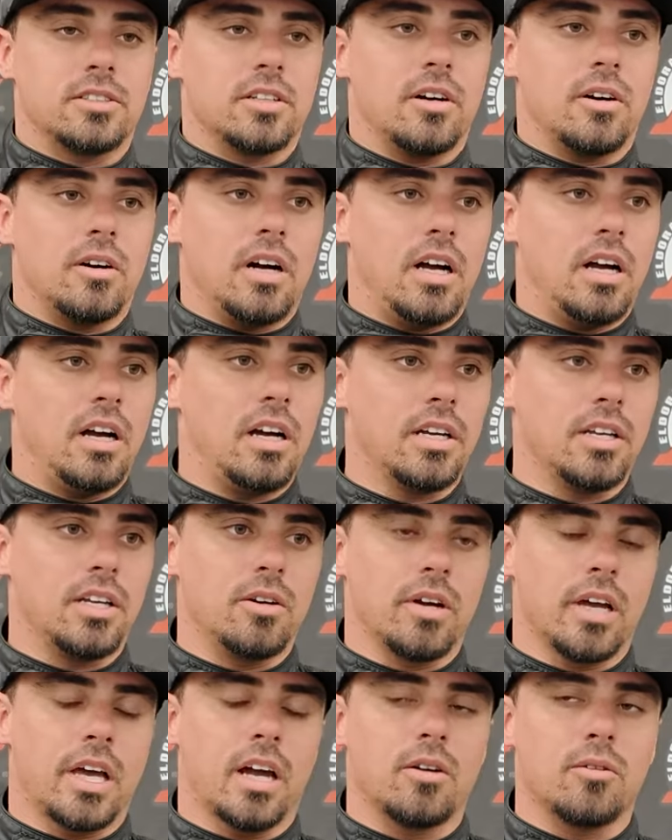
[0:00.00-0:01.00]
So, you
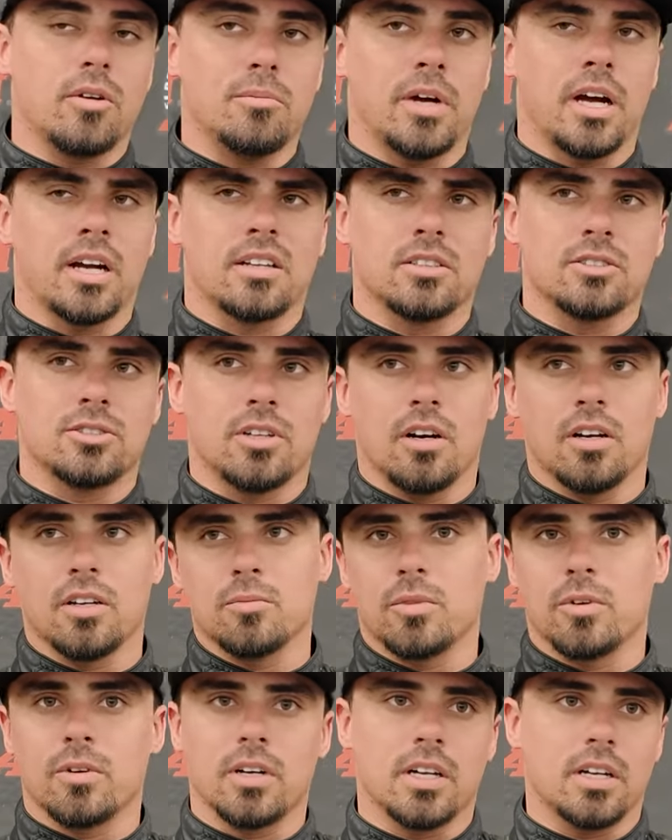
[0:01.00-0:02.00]
know, we kind of went back to the
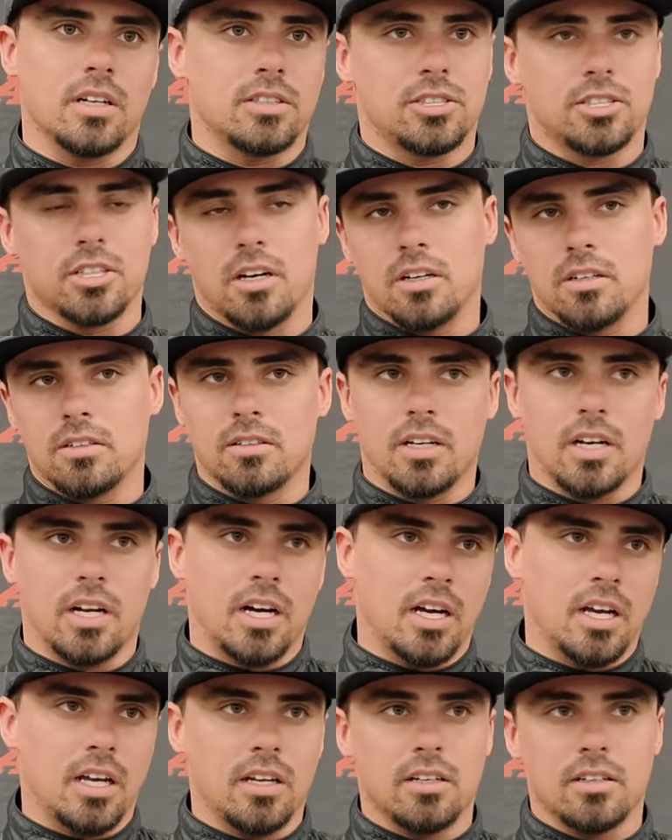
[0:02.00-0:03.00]
drawing board, and Sean and
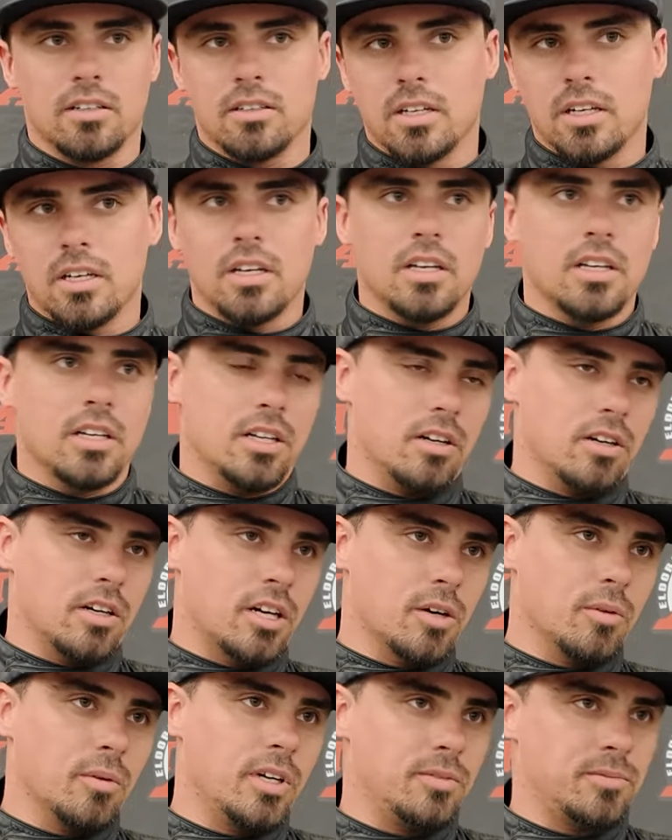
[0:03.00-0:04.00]
I and, you know,
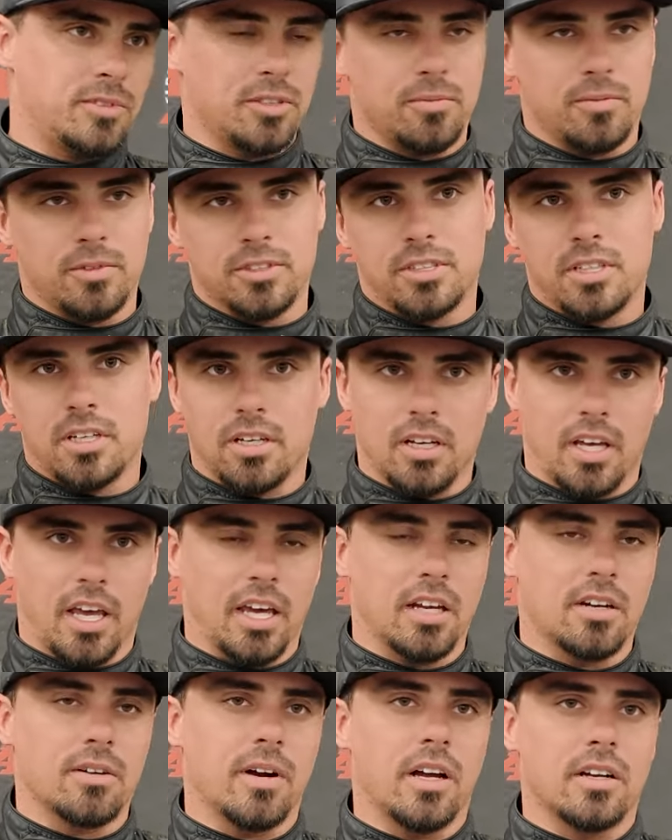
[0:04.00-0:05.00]
Kurt Williamson was
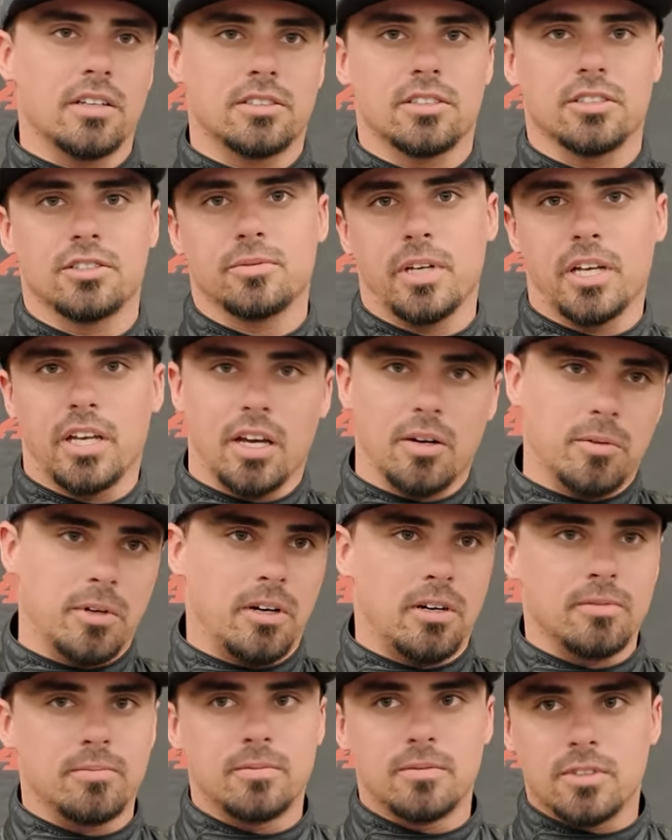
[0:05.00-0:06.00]
hanging around us this weekend.
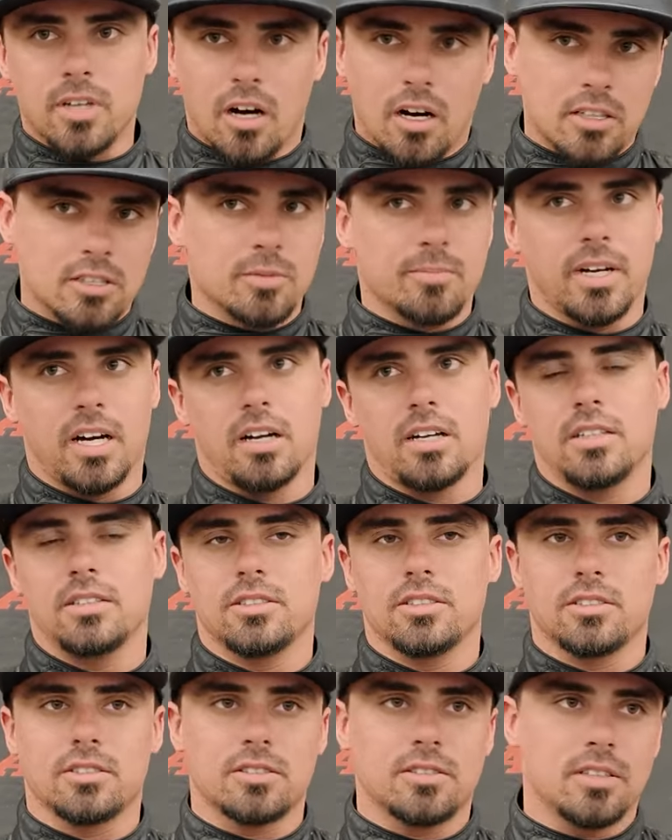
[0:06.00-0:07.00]
We all talked about
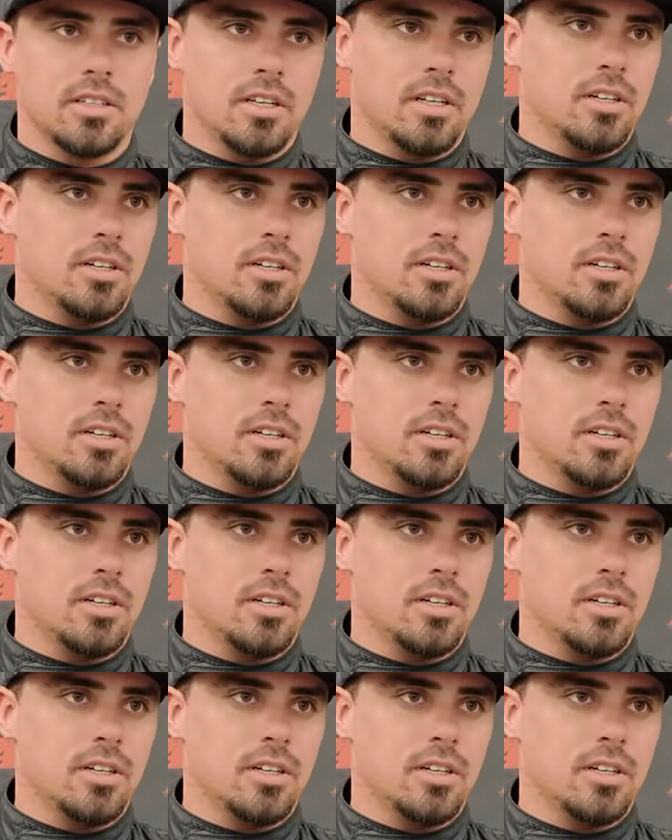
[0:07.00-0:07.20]
it, just